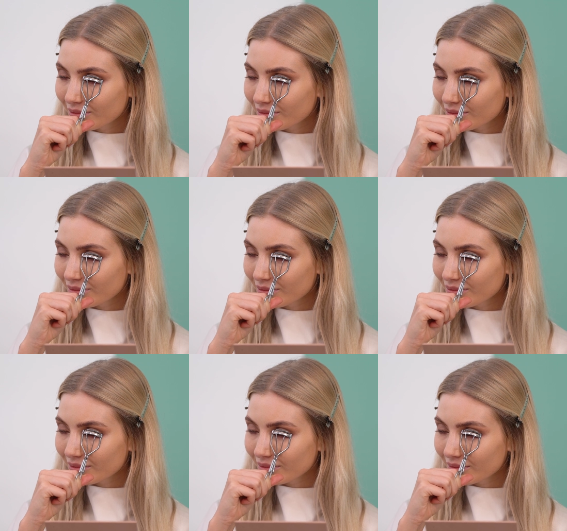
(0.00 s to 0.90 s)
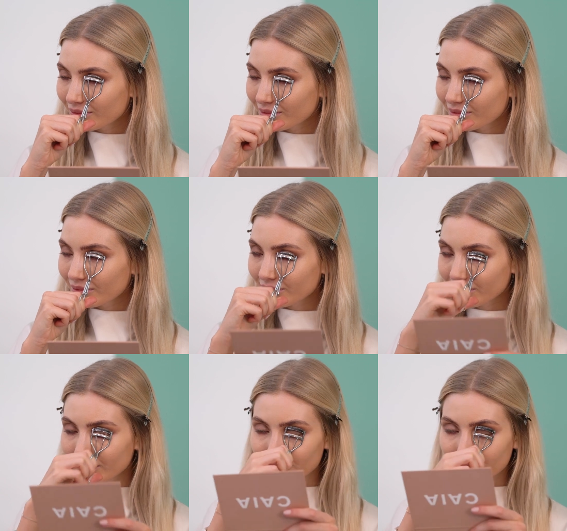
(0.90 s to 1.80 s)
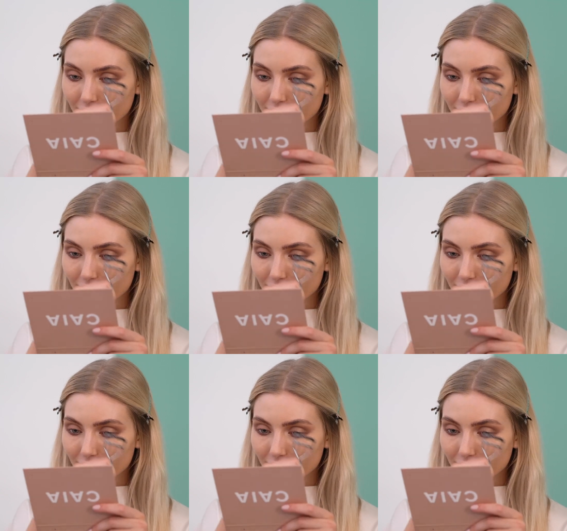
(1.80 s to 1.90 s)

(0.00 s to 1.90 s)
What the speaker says: [no speech]